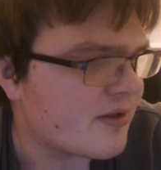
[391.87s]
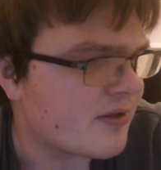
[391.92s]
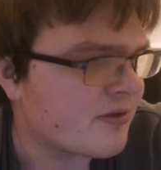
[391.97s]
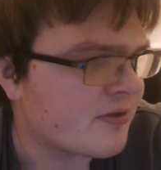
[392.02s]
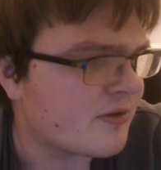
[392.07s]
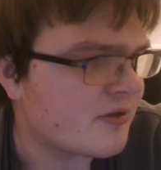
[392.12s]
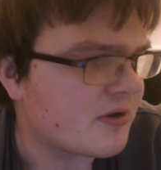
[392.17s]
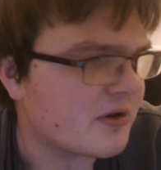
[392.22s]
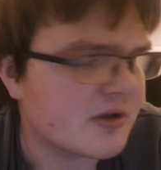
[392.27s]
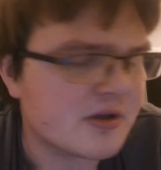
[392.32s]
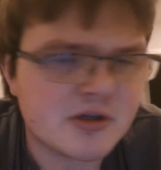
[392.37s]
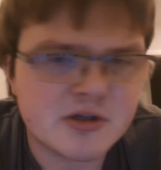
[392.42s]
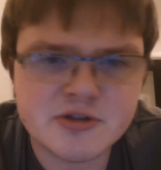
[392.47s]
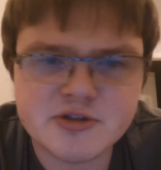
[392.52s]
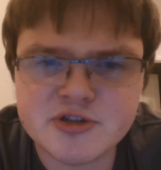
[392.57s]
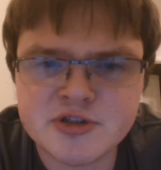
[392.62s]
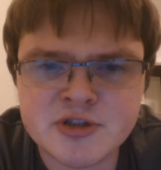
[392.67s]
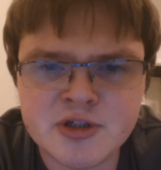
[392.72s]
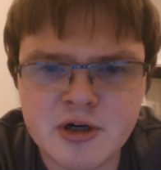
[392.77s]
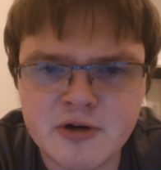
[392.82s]
the
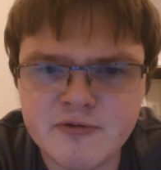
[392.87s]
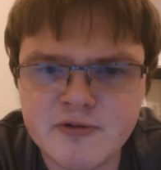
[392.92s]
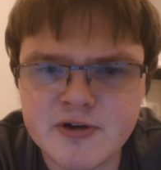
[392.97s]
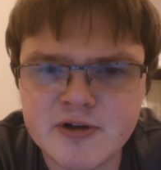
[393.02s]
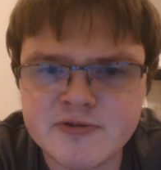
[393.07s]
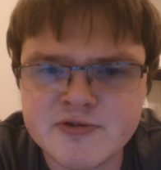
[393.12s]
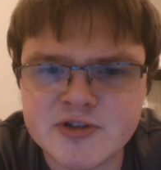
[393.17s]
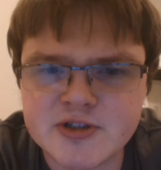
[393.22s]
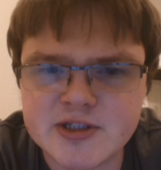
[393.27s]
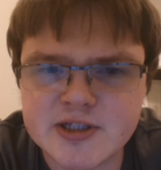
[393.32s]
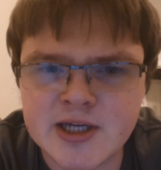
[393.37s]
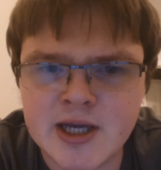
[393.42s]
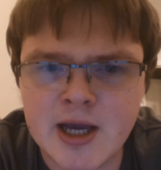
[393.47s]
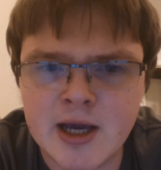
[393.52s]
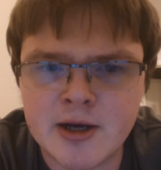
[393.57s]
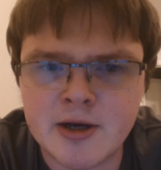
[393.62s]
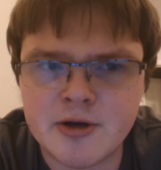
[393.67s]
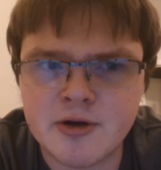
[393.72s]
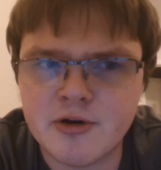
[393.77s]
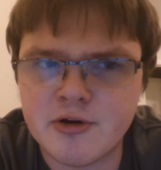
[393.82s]
conservatives in
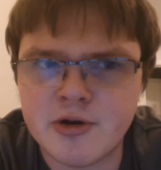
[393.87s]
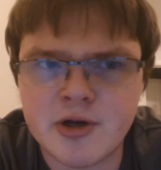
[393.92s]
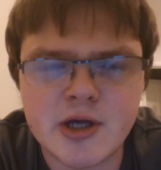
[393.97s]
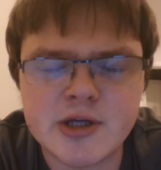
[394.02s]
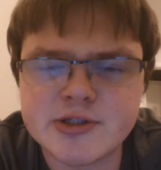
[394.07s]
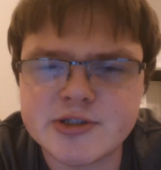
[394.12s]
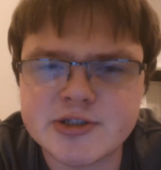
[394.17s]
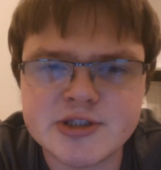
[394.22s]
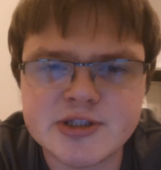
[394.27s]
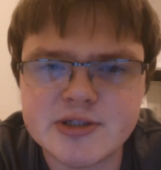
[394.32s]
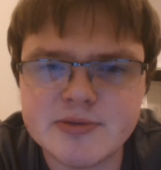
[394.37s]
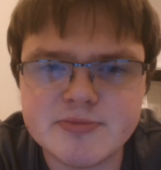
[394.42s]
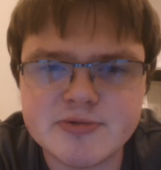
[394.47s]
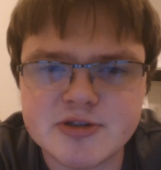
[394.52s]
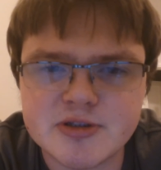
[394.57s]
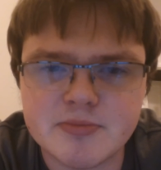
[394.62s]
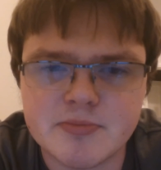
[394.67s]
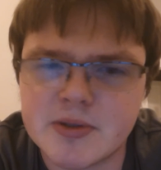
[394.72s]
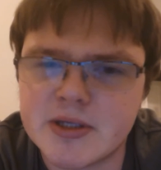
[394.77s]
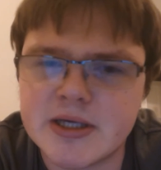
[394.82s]
Canada do not seem
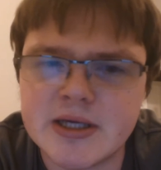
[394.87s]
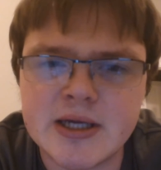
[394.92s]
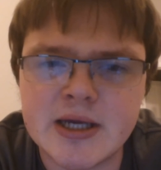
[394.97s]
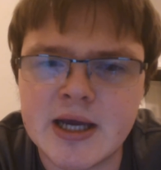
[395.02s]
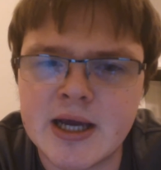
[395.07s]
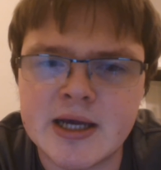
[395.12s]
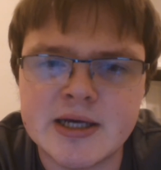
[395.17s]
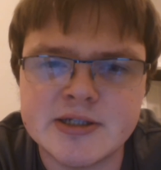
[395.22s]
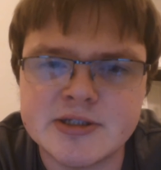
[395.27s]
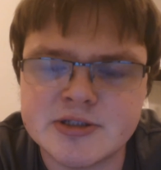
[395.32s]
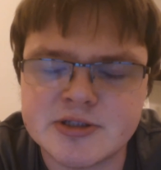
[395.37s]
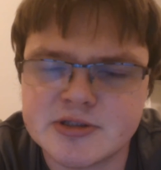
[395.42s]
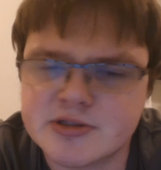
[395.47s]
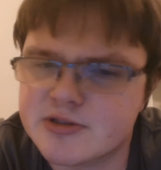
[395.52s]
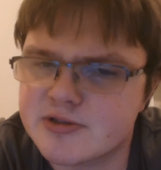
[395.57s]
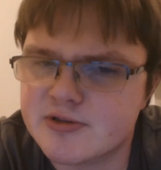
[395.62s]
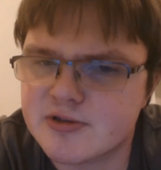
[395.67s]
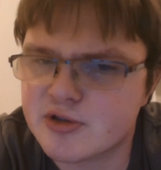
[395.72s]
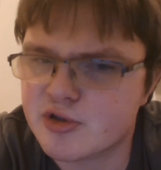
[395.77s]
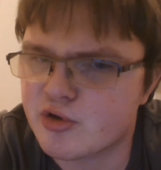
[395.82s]
to be
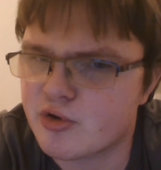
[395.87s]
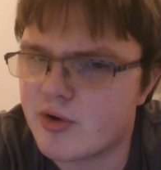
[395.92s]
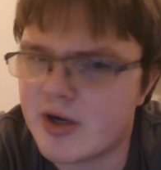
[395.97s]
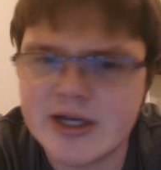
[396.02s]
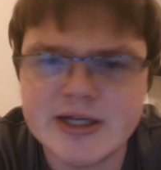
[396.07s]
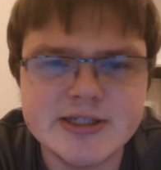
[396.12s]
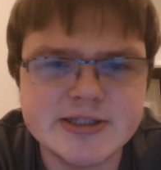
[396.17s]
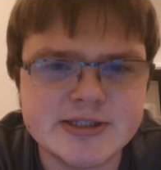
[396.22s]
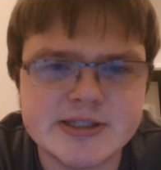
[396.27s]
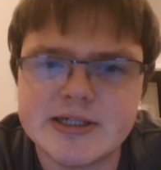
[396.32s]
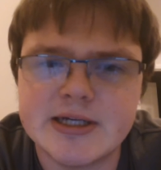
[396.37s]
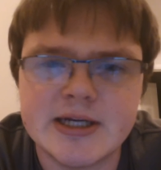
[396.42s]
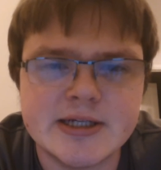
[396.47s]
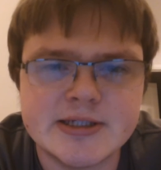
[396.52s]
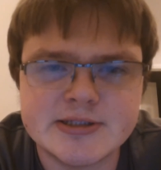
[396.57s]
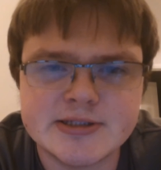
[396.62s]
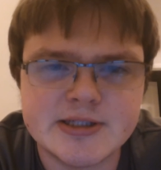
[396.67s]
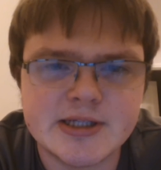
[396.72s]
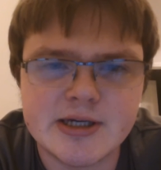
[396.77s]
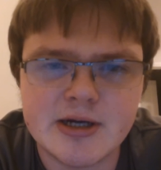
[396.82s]
as crazy
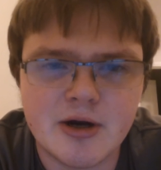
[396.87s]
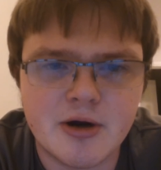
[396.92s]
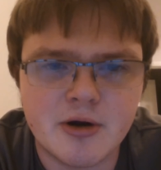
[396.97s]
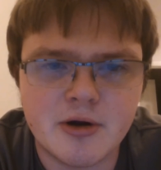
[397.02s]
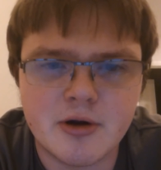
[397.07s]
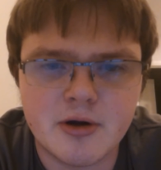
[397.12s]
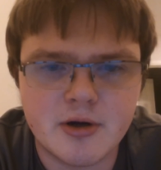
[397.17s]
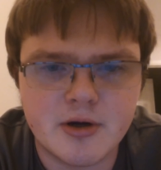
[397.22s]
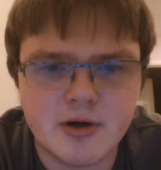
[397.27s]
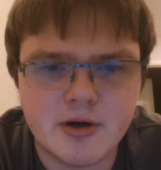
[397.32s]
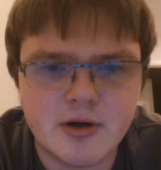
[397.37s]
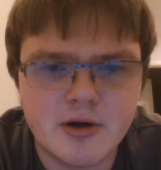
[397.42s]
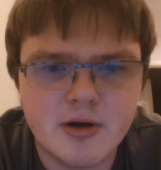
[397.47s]
as they are